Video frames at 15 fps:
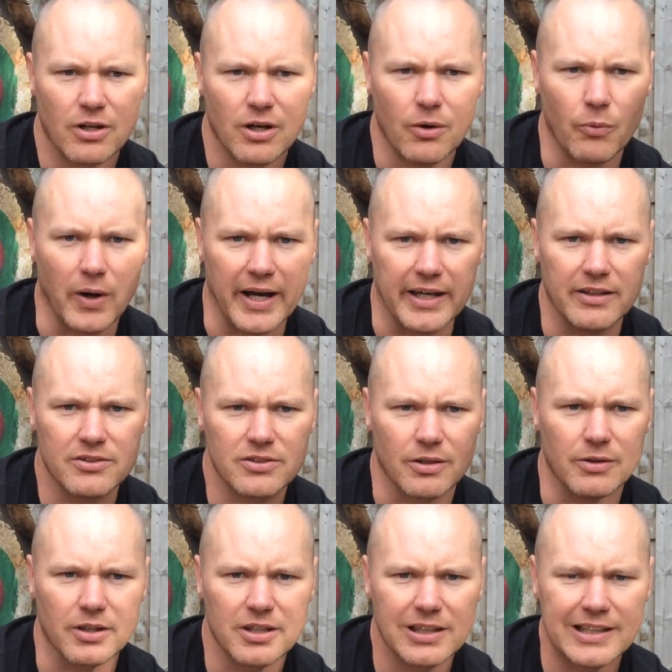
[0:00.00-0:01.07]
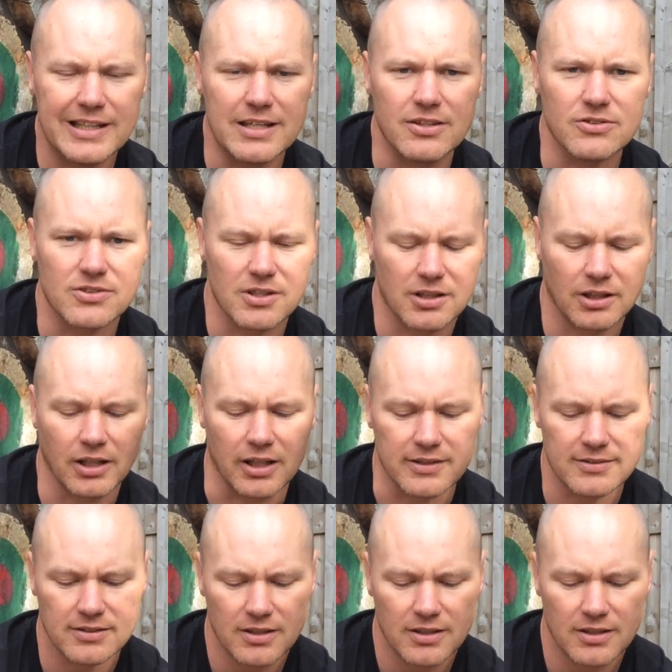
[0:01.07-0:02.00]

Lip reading: away, so it cleans the cut.